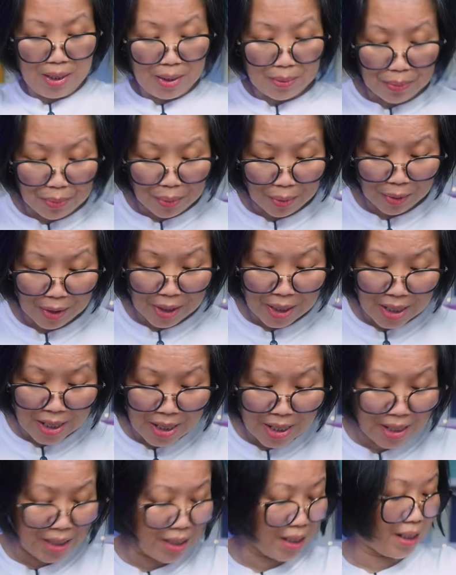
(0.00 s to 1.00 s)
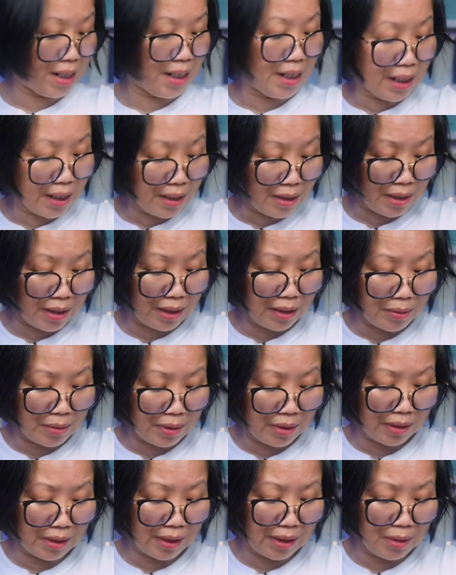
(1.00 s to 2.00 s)
breathe, and be a
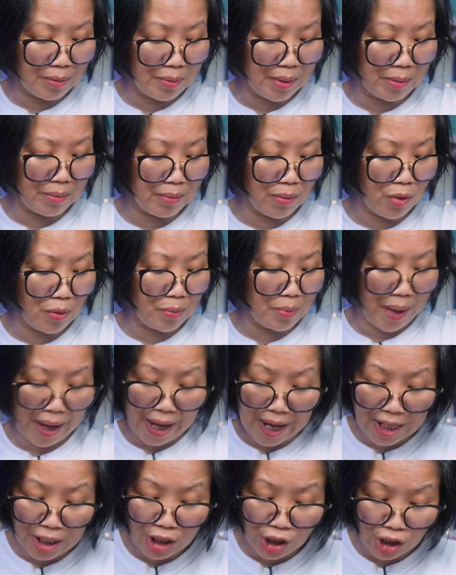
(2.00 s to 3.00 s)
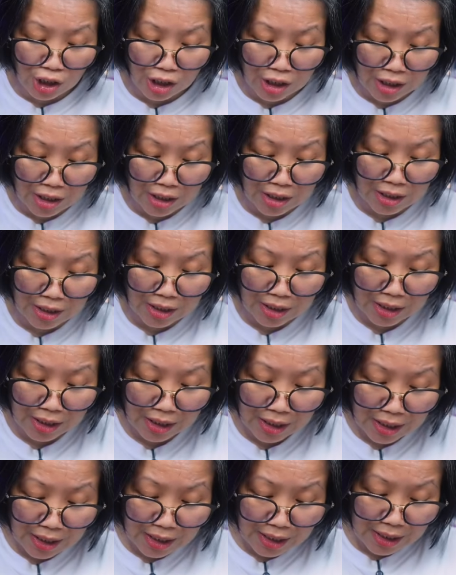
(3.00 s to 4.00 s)
little bit more patient.
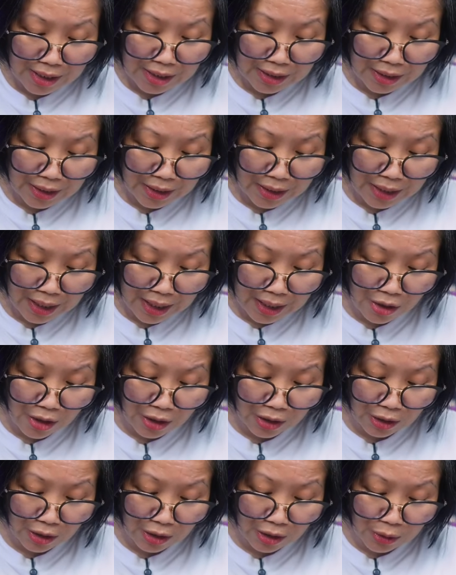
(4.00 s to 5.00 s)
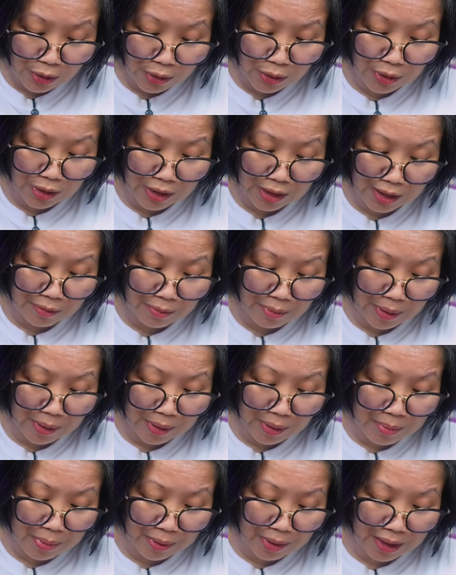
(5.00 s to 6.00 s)
So, and not lose it if
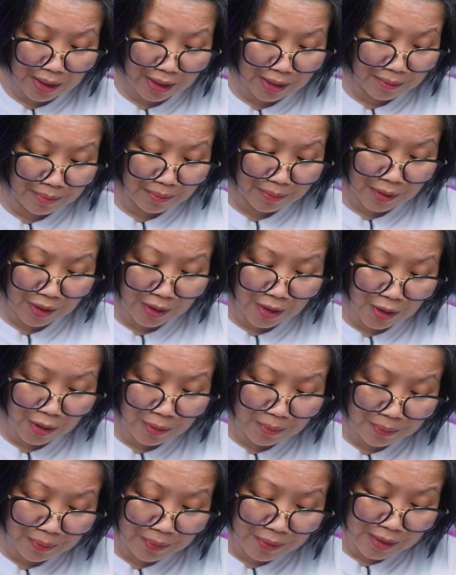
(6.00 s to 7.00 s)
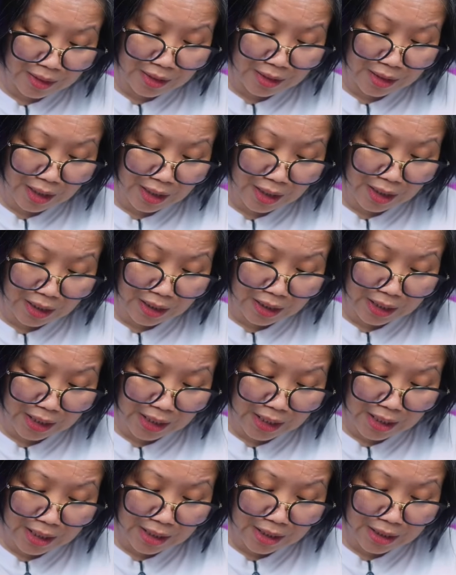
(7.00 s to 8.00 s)
people are,
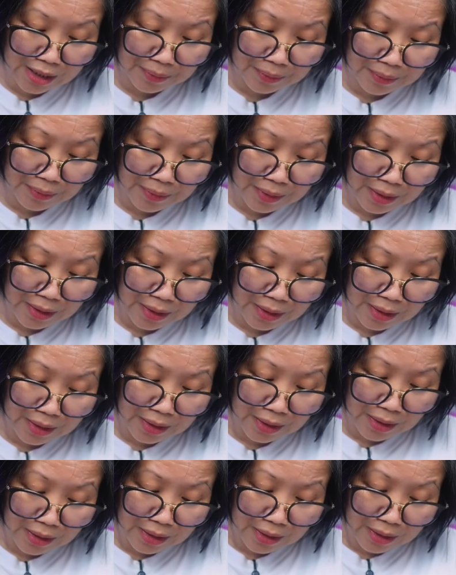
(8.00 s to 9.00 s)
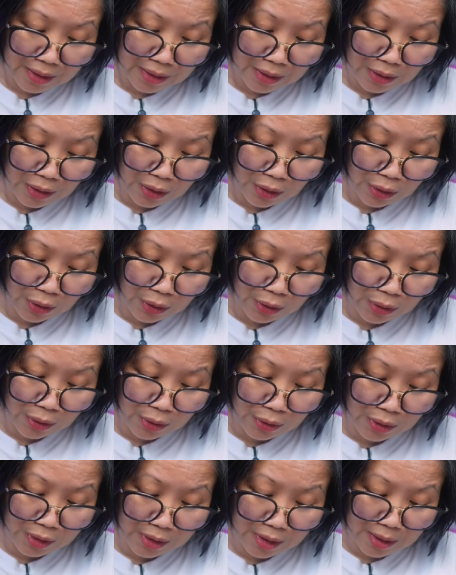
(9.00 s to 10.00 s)
suddenly
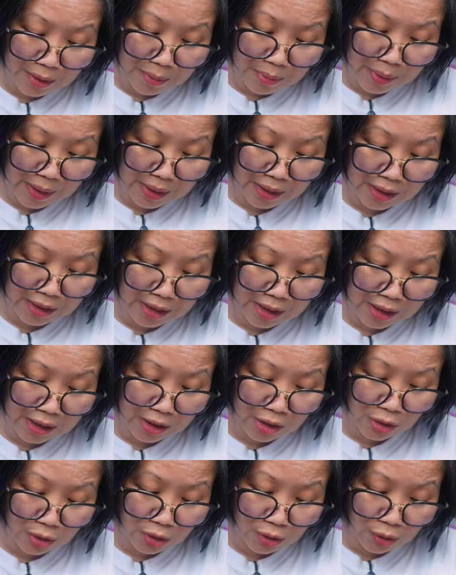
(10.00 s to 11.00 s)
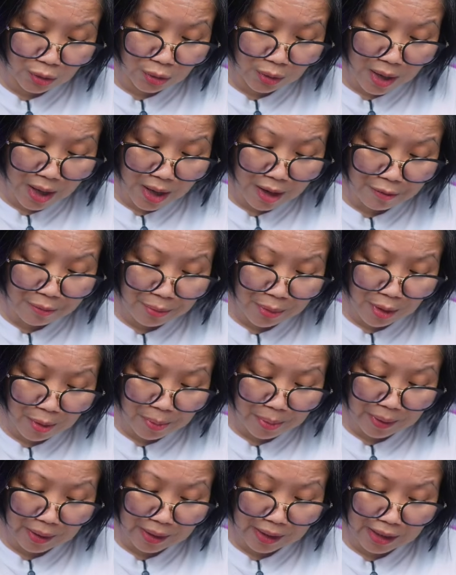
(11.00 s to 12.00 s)
lose the ability to drive
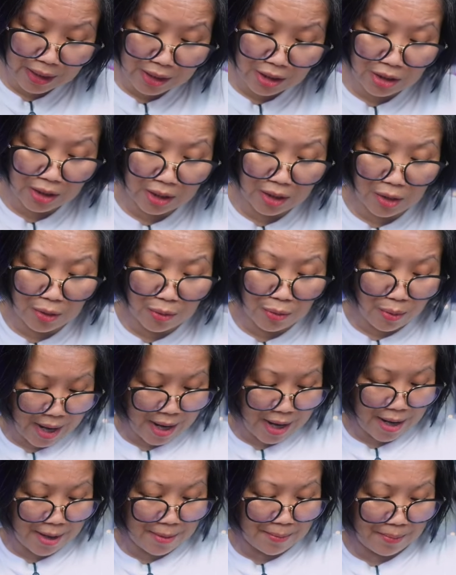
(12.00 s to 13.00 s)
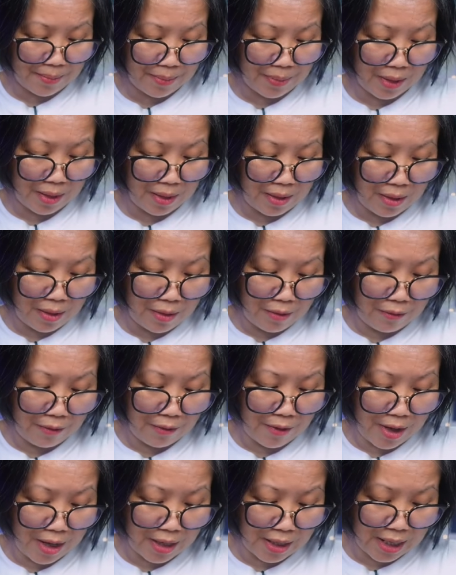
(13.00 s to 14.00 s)
properly in the rain.
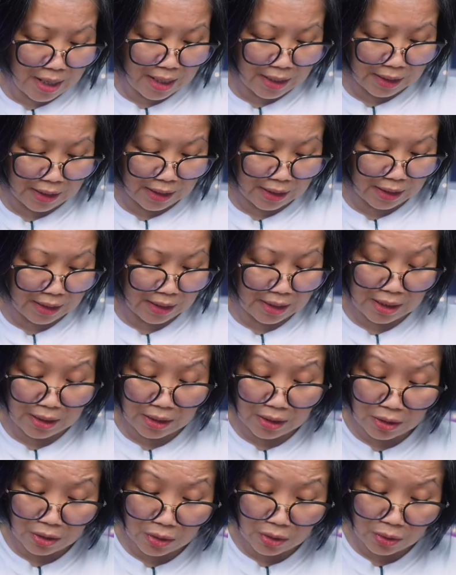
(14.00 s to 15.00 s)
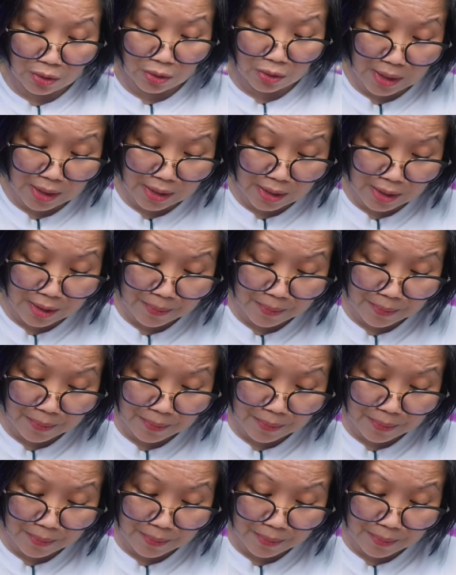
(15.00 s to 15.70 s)
Friday 16 to 20.